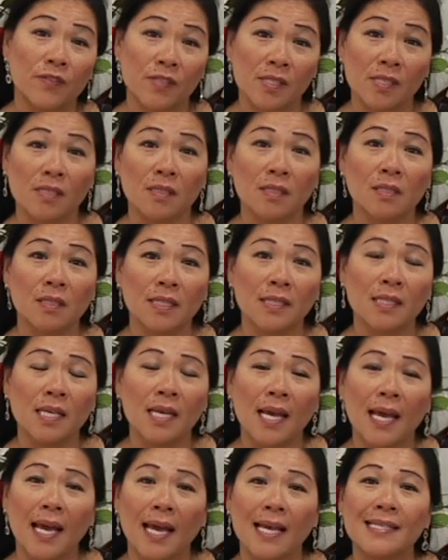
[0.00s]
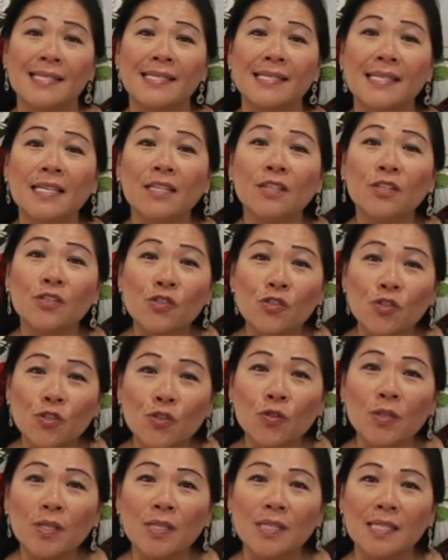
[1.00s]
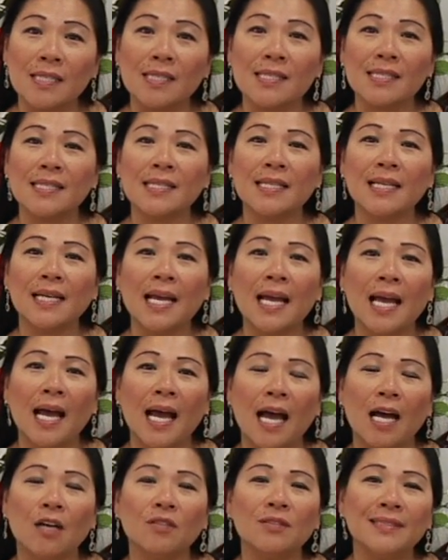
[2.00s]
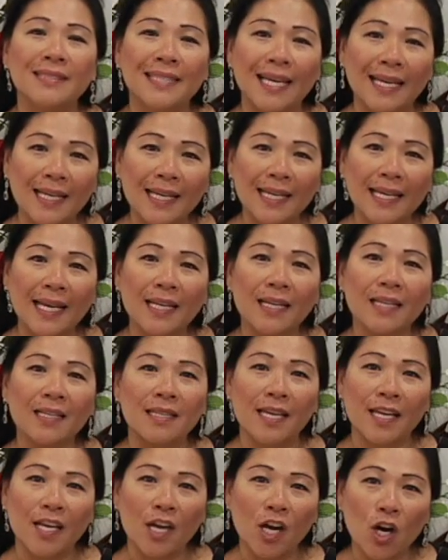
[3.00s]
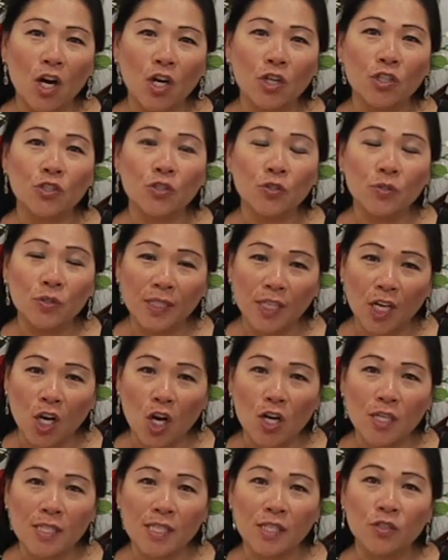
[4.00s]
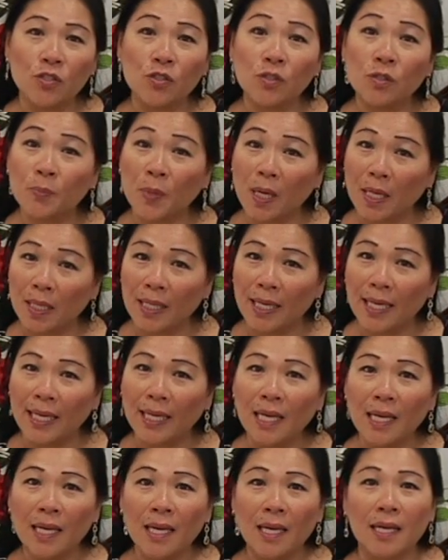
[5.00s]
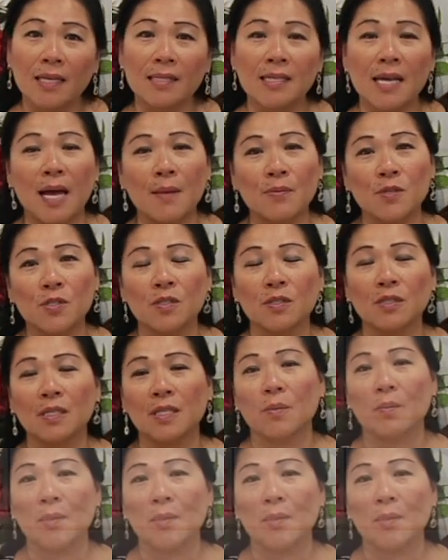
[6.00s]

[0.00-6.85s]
facilities and seeing the students and seeing how dedicated they are to the arts and to Ballet is absolutely